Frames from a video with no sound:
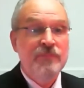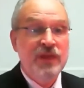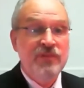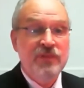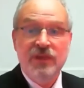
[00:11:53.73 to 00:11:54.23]

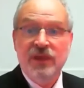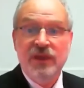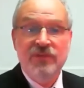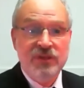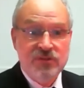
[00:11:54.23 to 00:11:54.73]
and
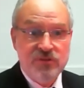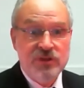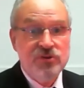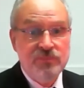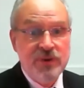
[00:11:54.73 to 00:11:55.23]
the
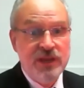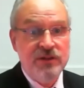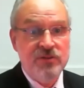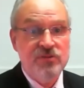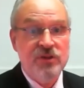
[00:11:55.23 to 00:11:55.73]
essential
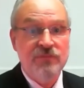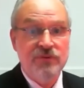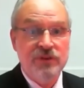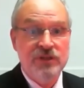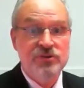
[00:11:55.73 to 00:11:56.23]
maintenance of
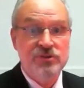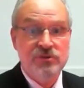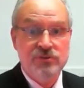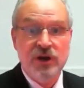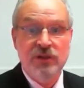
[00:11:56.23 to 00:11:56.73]
religious
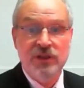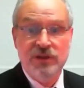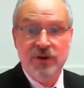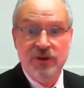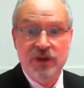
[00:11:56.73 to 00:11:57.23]
neutrality
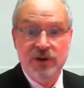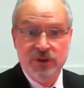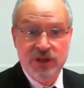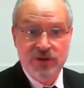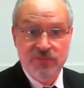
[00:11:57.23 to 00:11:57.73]
by the
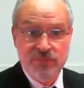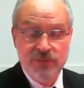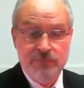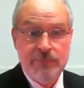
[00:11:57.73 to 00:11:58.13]
common government.